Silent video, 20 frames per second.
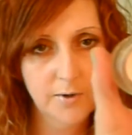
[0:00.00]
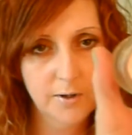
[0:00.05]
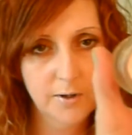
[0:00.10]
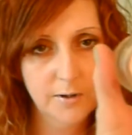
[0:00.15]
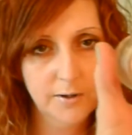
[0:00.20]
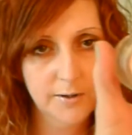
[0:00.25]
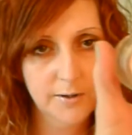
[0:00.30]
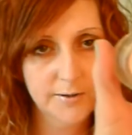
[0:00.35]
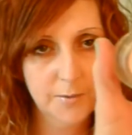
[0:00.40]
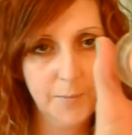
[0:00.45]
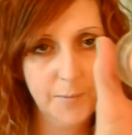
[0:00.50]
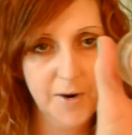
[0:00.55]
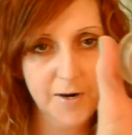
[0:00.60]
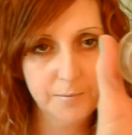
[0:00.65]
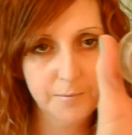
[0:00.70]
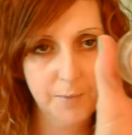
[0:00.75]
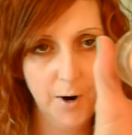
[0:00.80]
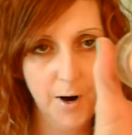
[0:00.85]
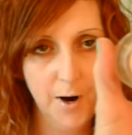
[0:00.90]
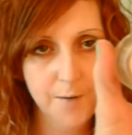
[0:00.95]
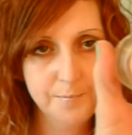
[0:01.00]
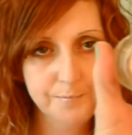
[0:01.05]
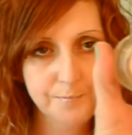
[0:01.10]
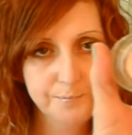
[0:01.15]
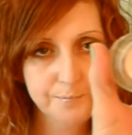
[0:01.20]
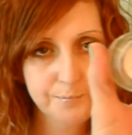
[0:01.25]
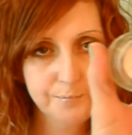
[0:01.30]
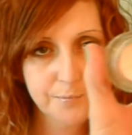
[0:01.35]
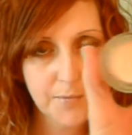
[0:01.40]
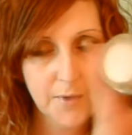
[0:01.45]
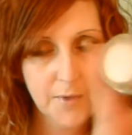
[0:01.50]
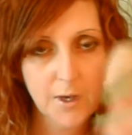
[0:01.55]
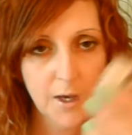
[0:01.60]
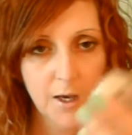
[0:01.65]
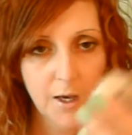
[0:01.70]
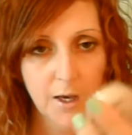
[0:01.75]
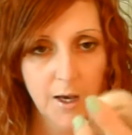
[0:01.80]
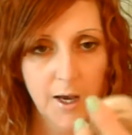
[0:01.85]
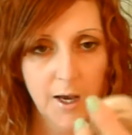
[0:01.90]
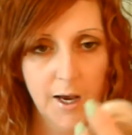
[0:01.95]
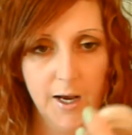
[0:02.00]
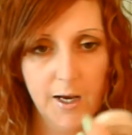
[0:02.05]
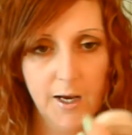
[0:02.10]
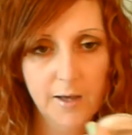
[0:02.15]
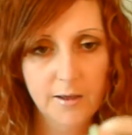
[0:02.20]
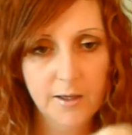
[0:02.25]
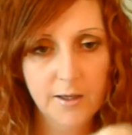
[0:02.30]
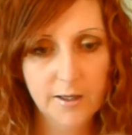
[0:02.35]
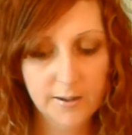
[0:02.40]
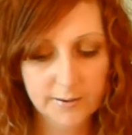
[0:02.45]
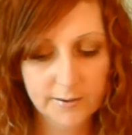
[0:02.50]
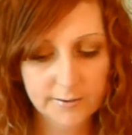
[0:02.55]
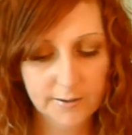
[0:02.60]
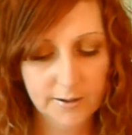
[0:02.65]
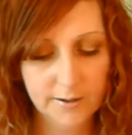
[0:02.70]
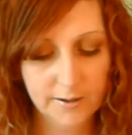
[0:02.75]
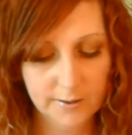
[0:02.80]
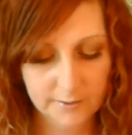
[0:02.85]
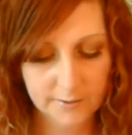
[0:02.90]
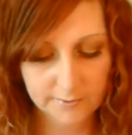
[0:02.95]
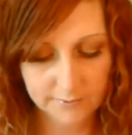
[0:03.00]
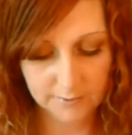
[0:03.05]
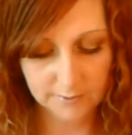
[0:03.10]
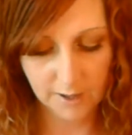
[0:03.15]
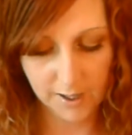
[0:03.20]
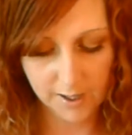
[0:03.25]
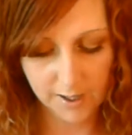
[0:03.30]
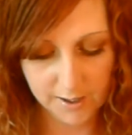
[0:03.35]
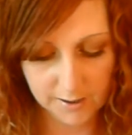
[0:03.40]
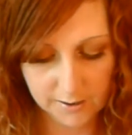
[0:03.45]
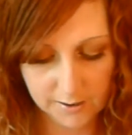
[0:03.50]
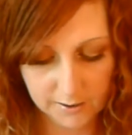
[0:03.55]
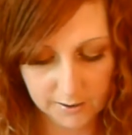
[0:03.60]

It's a paint pot. And this is like,